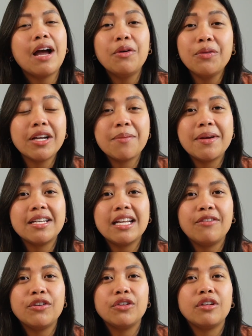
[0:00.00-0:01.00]
I would recommend it
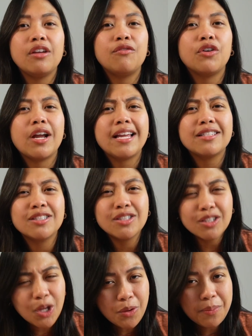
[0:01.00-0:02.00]
if you're looking for a
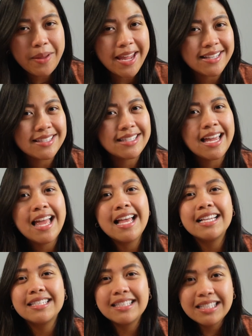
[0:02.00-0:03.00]
slower paced,
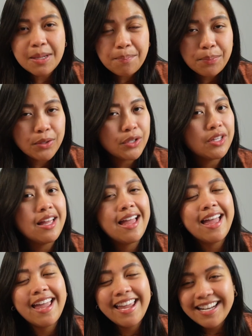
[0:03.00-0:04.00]
simple,
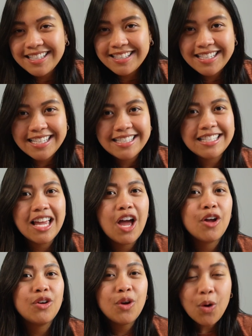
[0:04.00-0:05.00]
innocent,
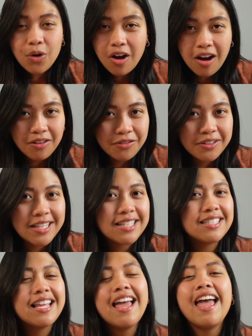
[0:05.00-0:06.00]
no
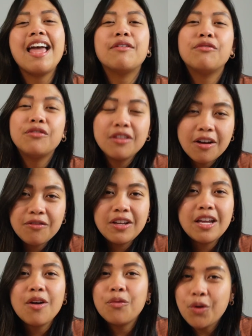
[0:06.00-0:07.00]
conflict, and
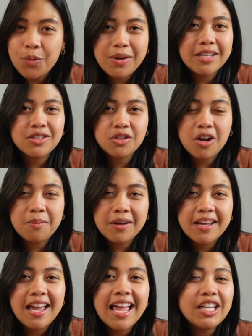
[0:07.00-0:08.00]
fluffy romance
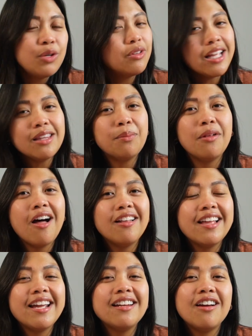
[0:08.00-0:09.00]
drama, and you like the
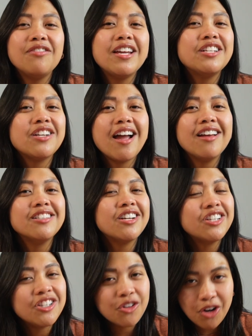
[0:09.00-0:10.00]
plotline of a
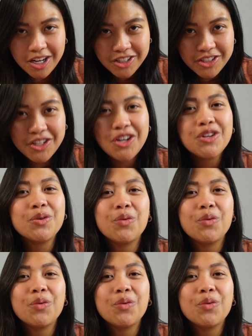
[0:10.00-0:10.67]
childhood crush turned